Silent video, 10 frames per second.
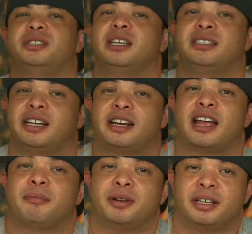says it ain't
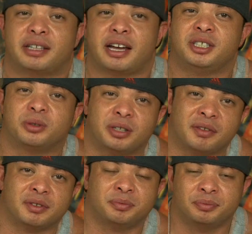happening at the high school
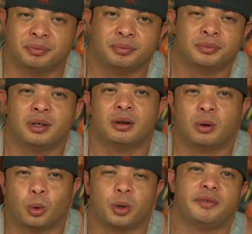level
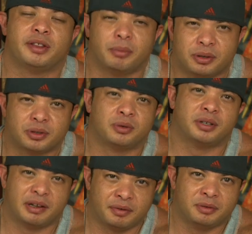or even the middle school
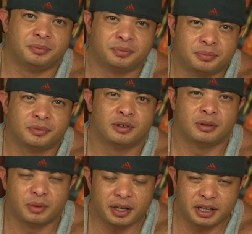level,
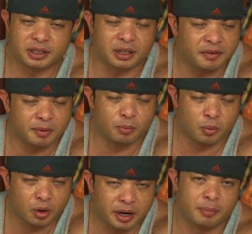where kids are even
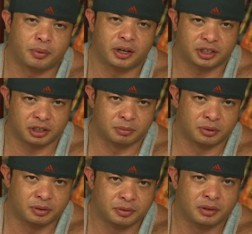more
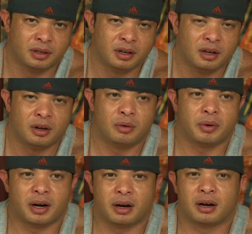impressionable,
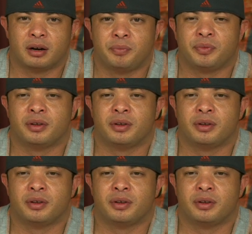where,